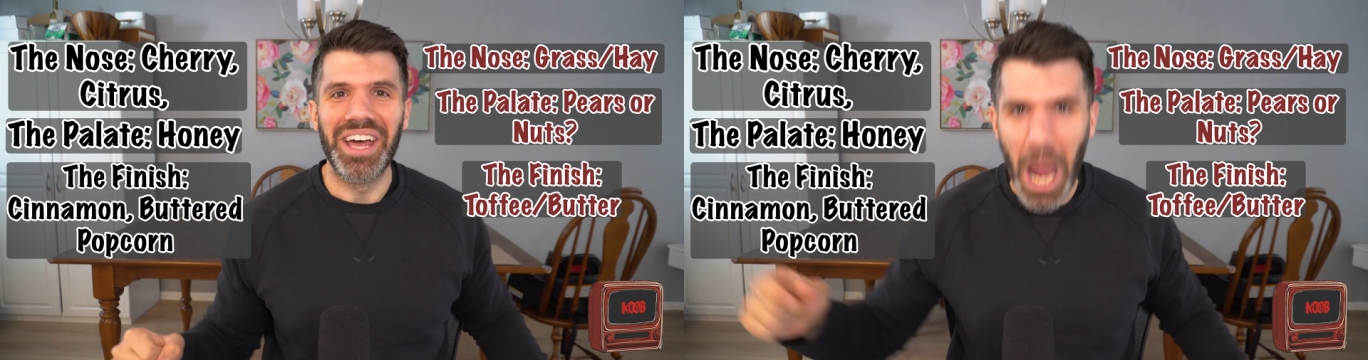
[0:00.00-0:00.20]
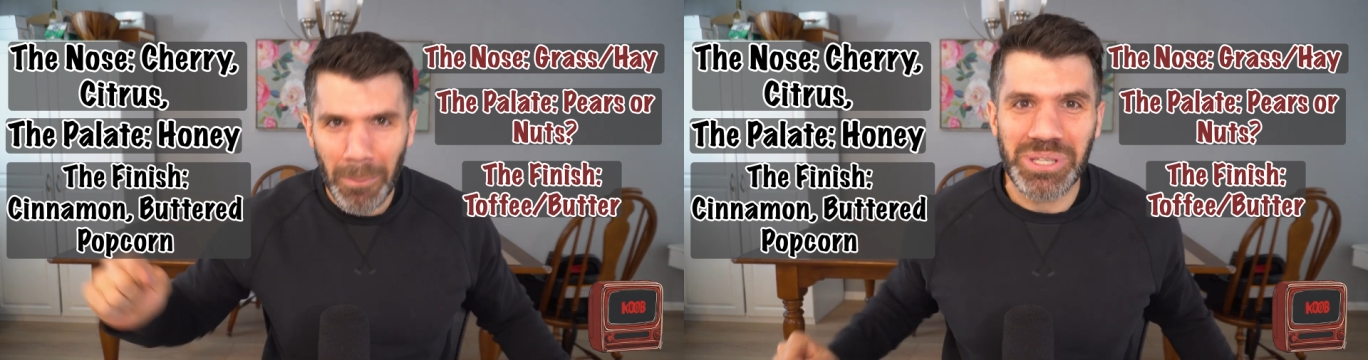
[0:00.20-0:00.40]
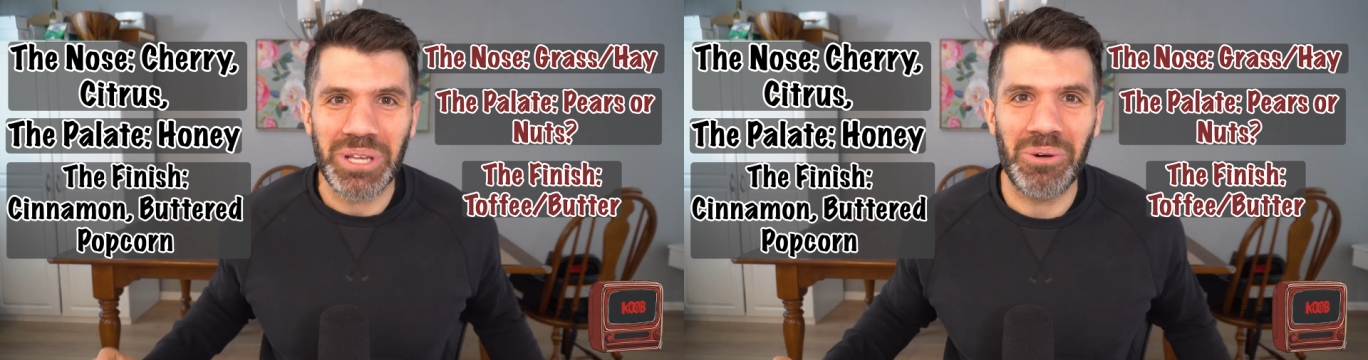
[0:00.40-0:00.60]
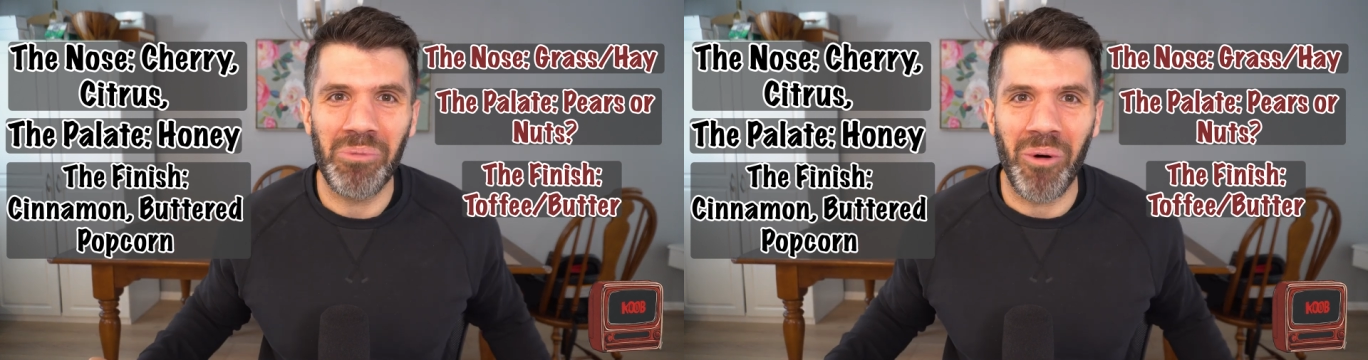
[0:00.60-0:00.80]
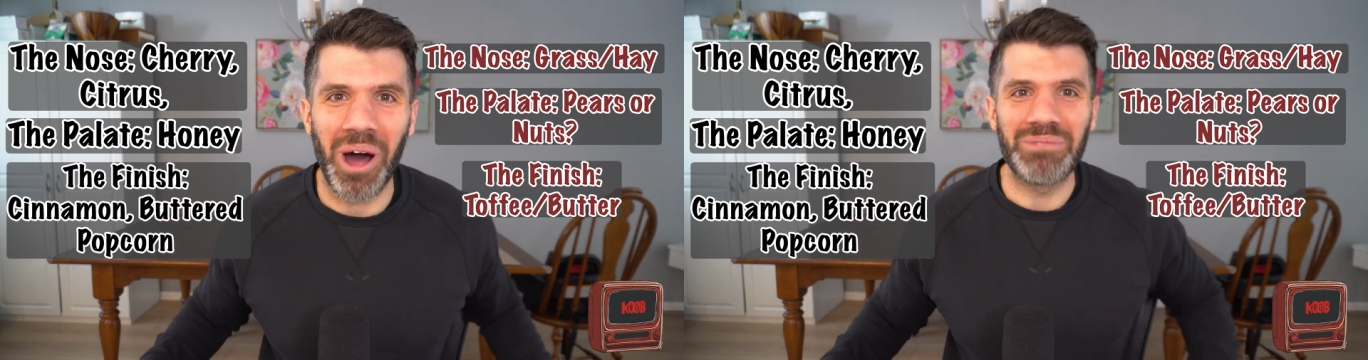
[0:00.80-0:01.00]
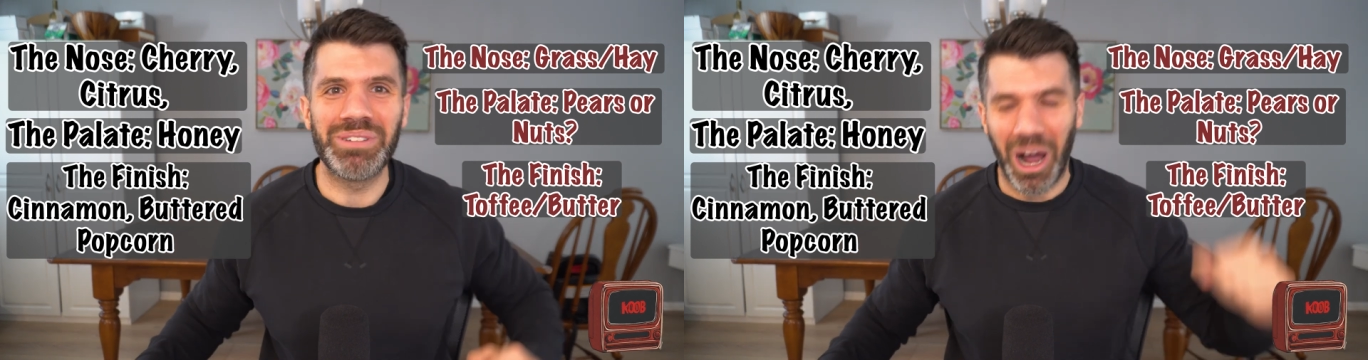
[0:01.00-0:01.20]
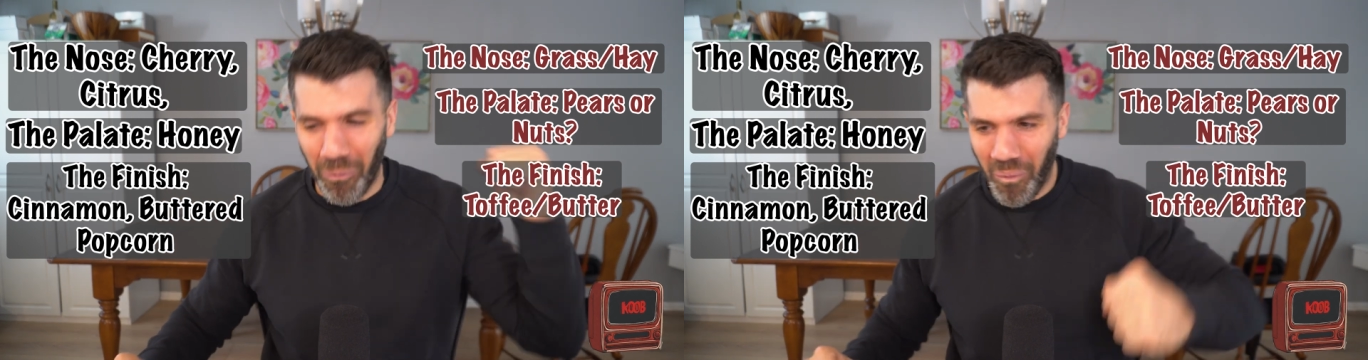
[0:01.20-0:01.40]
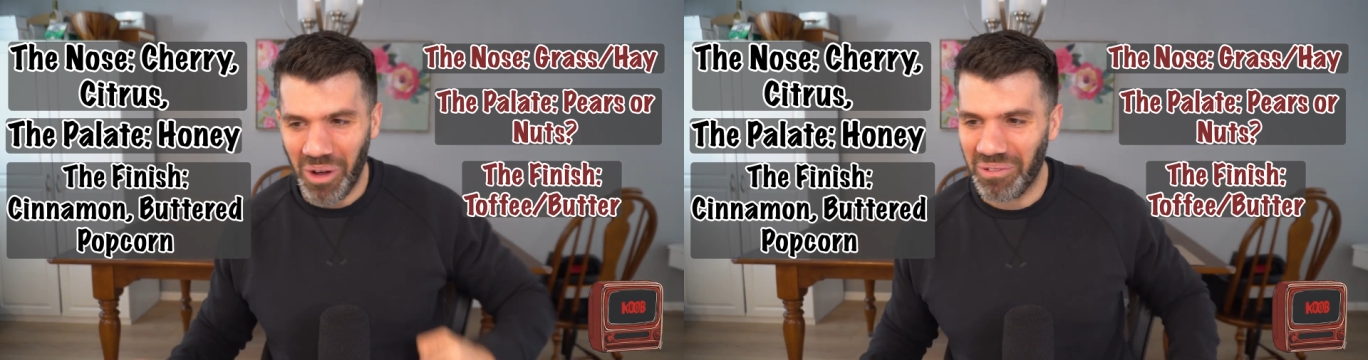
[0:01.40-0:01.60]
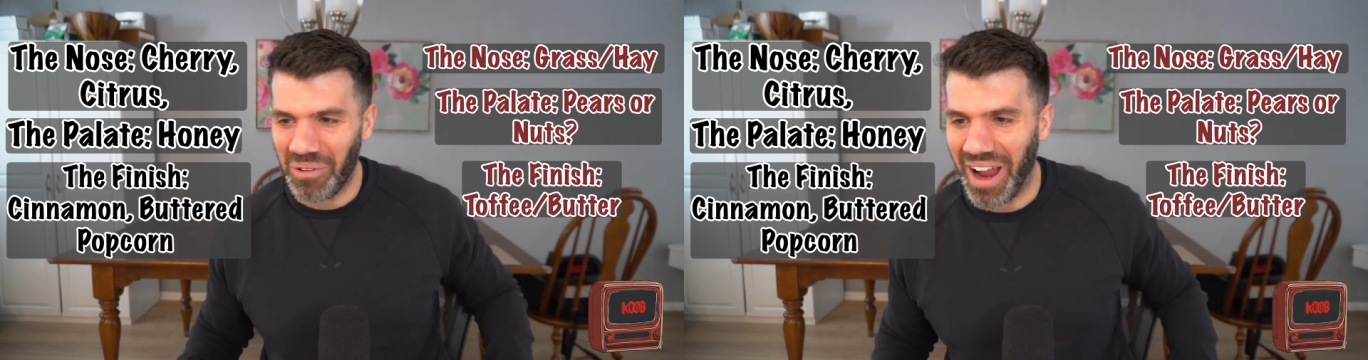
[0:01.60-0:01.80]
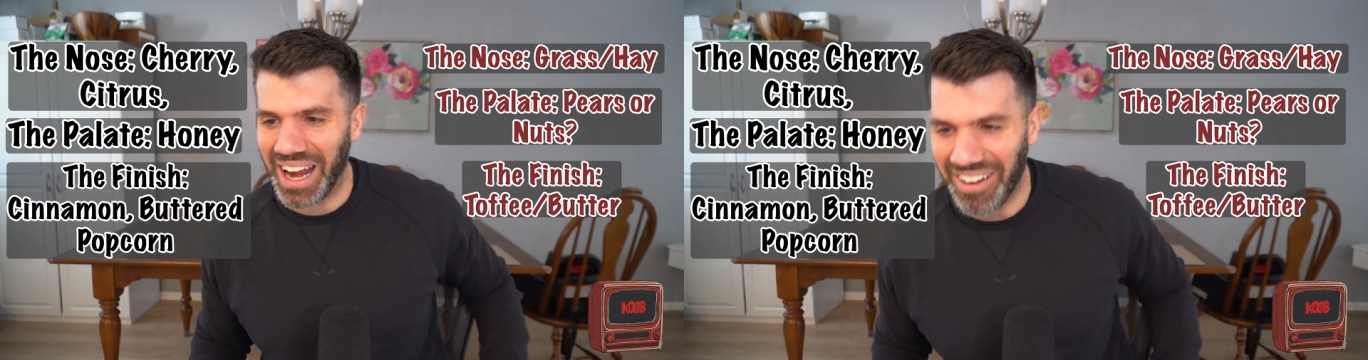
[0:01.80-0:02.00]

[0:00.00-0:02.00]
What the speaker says: Episode 1, we got one right.